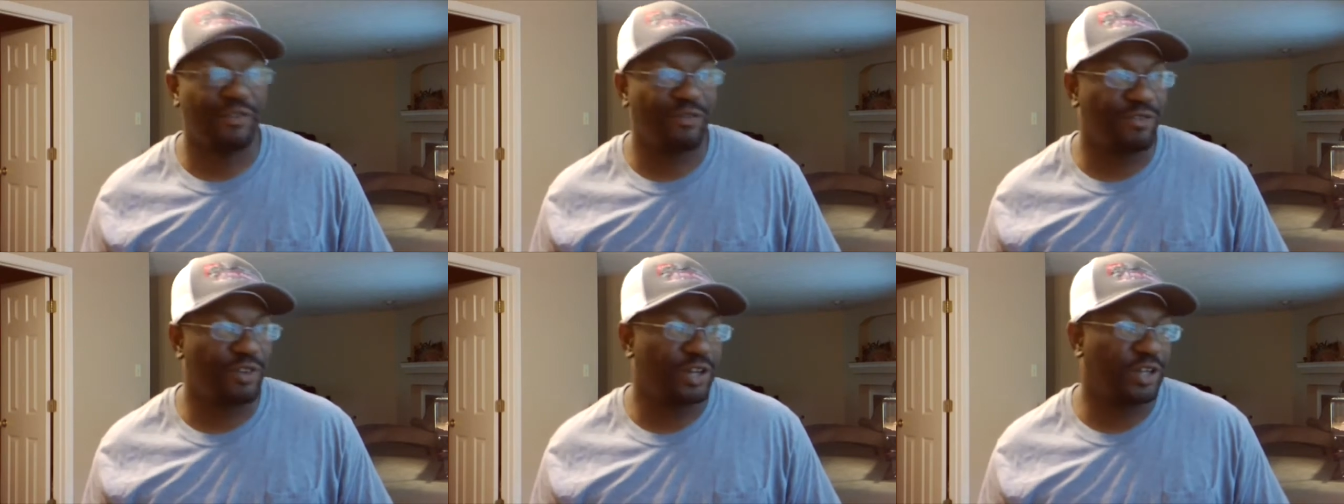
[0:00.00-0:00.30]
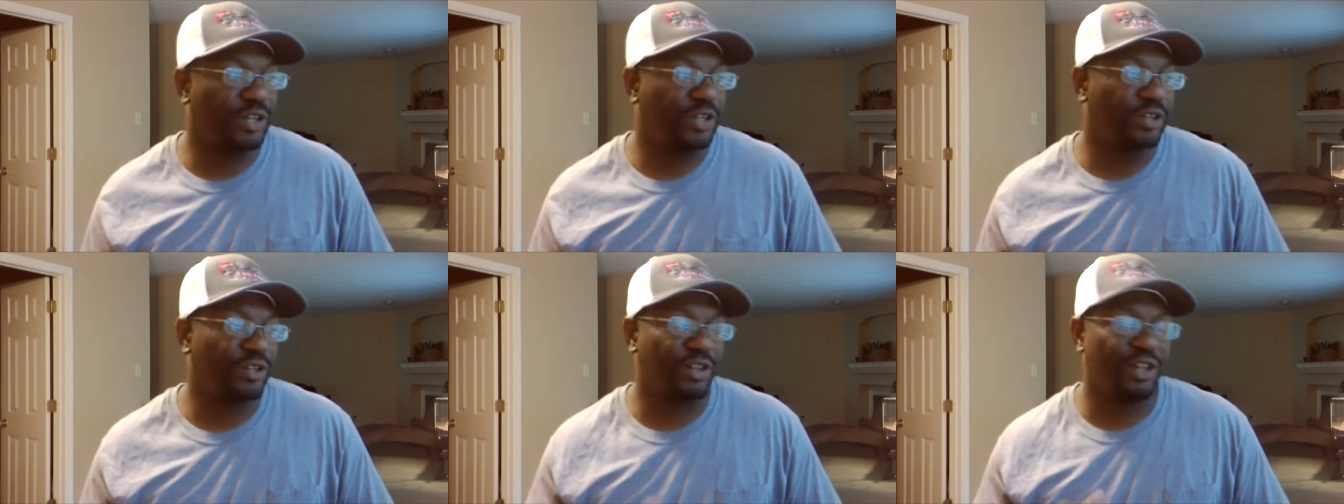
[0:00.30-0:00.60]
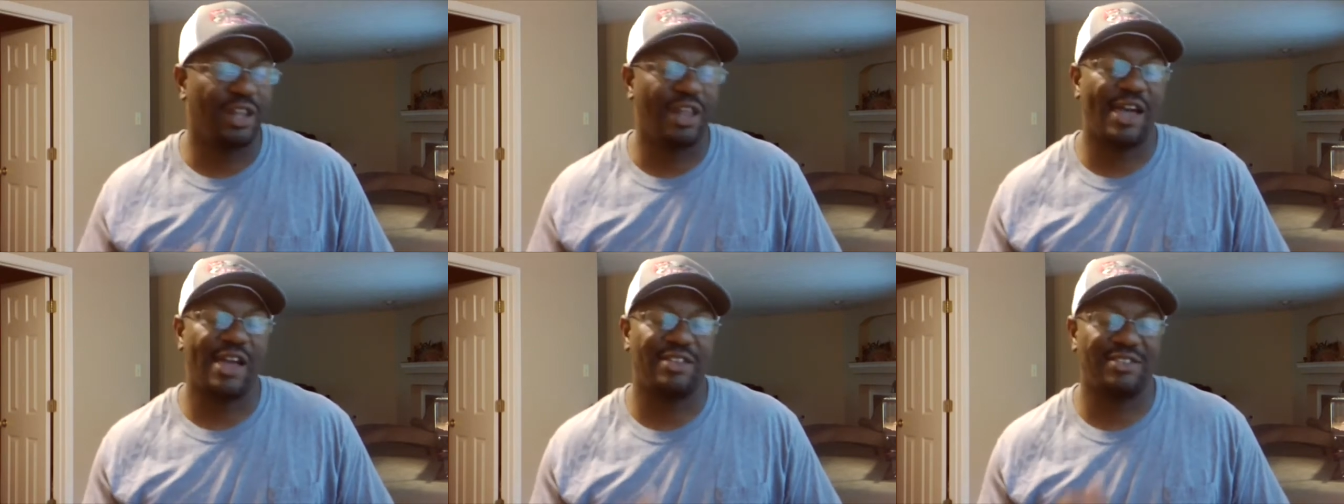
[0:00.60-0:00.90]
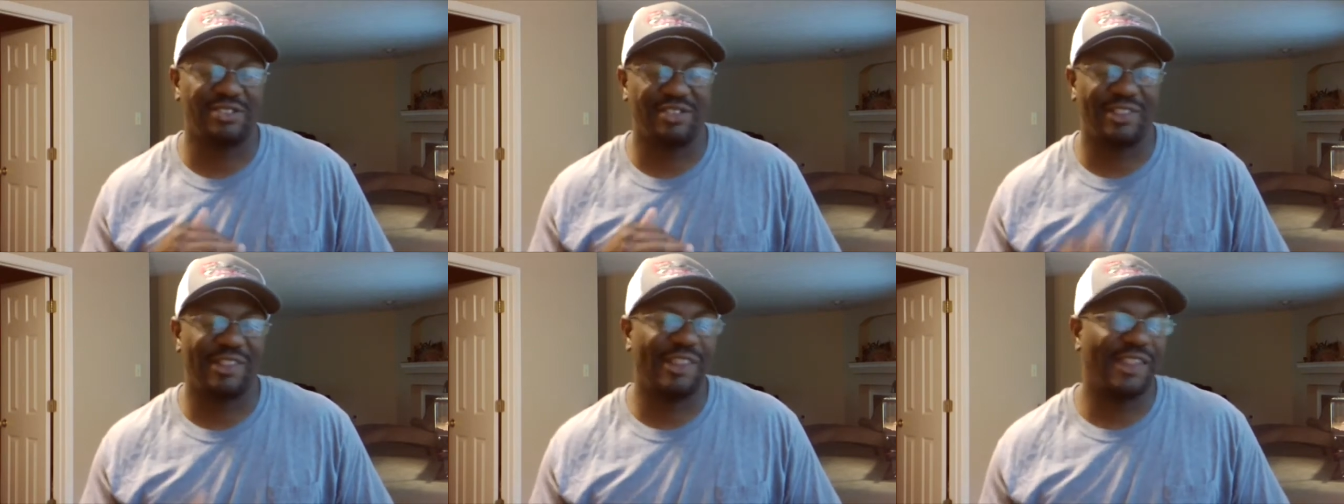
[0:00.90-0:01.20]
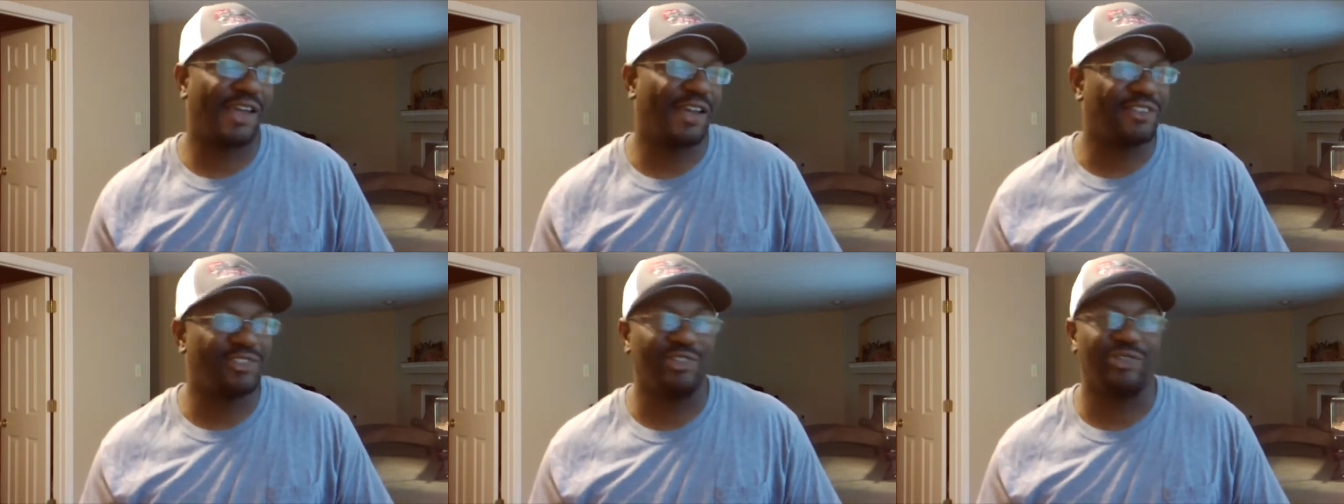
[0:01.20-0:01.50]
fun lots and
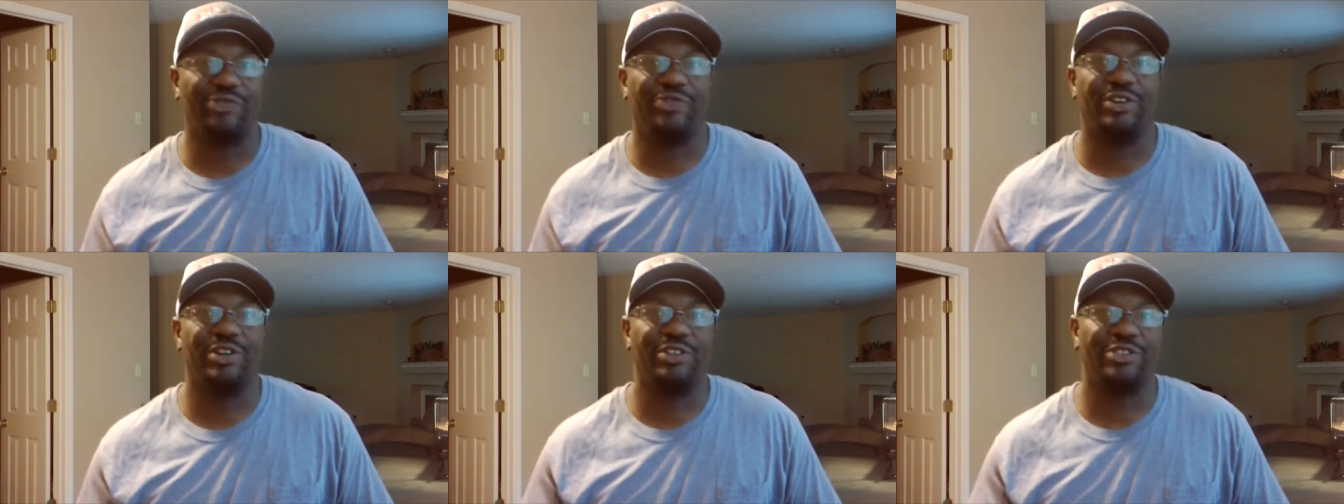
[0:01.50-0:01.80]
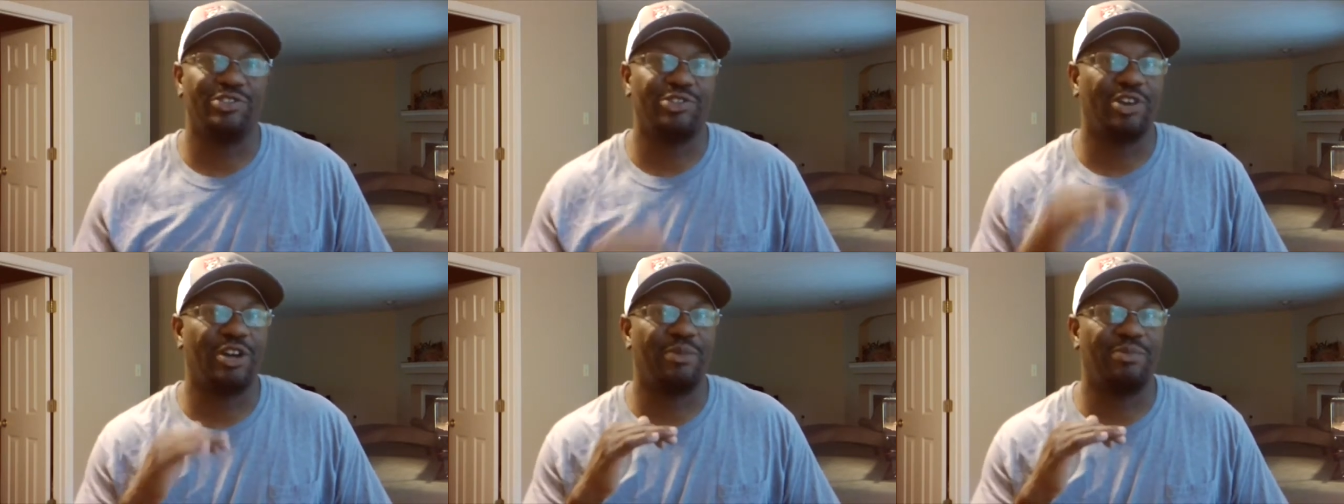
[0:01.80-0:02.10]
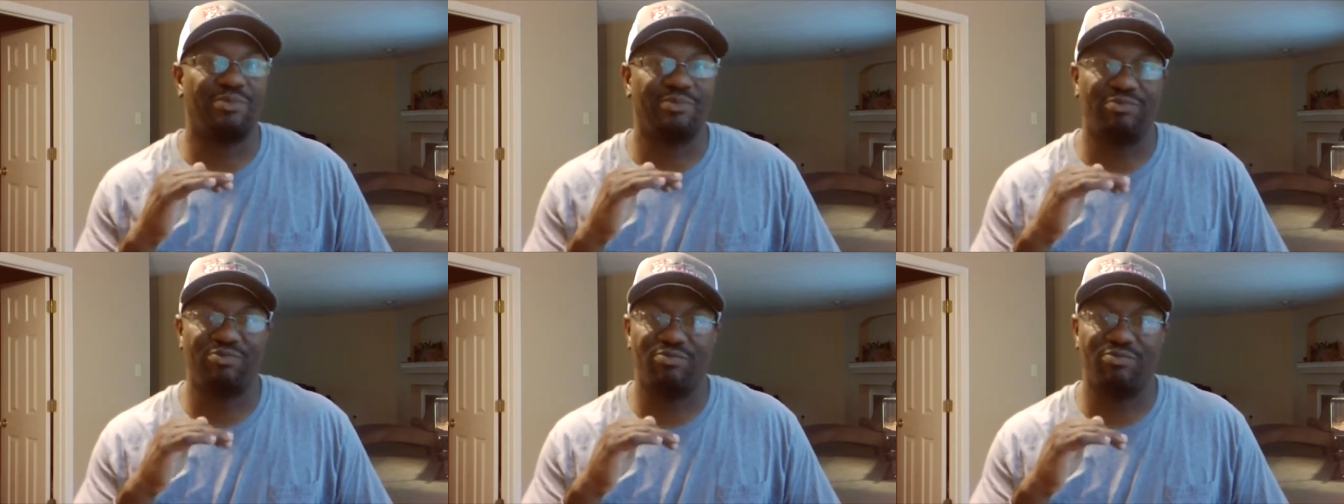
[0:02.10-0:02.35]
lots of fun so I'm